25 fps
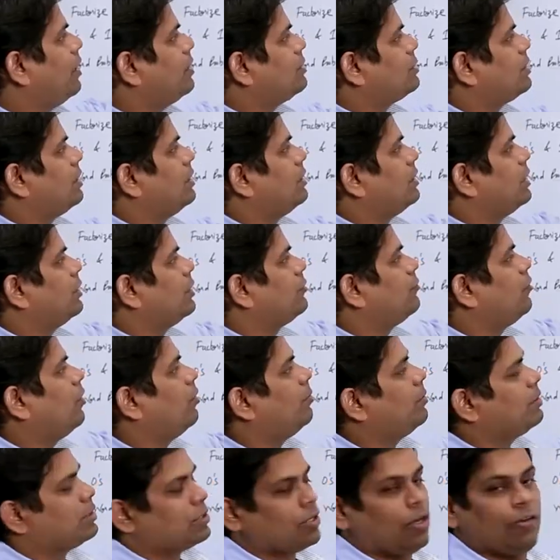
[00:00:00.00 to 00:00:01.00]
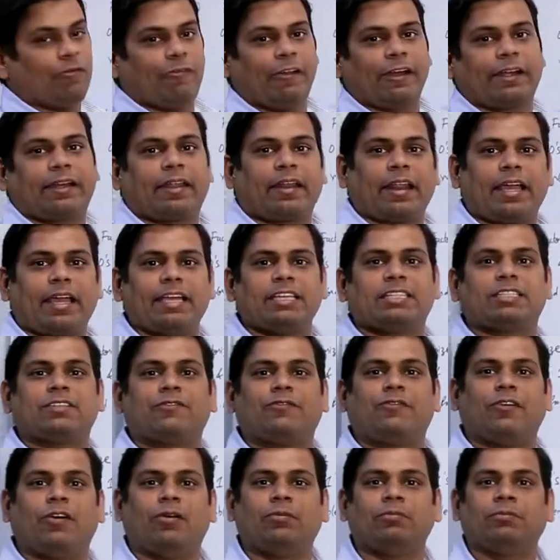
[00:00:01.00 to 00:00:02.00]
the answer in this form. It's called factorized
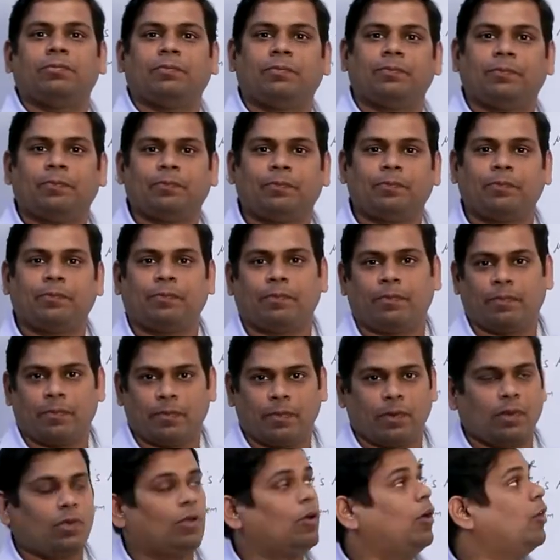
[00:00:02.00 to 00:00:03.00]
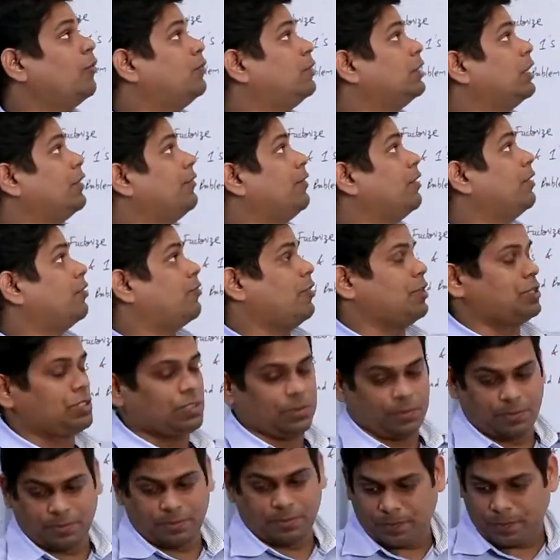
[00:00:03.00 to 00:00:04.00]
form of the given
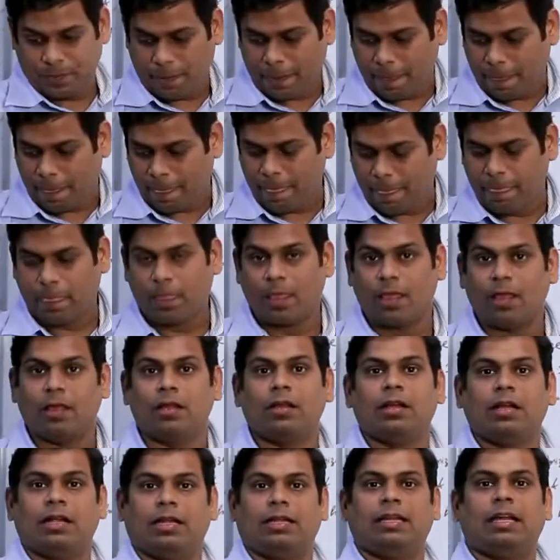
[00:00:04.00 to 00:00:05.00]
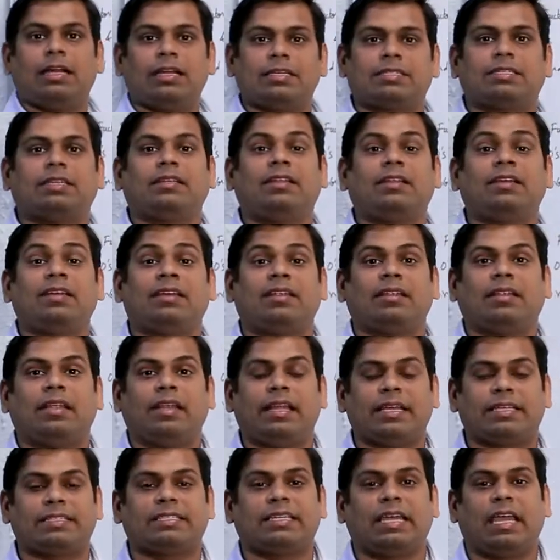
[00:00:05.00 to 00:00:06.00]
question. Let us see the
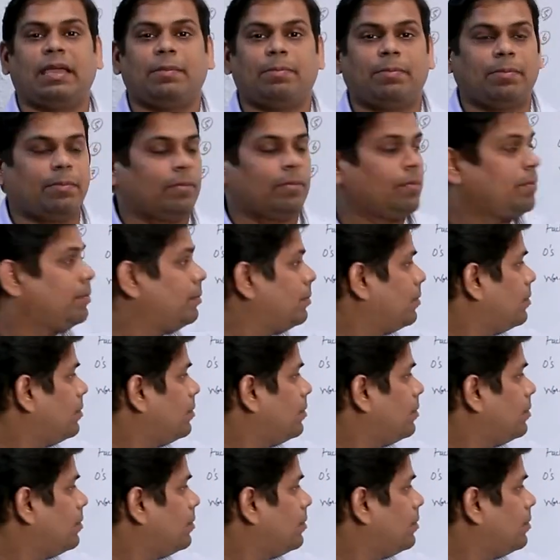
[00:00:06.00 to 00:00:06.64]
next type,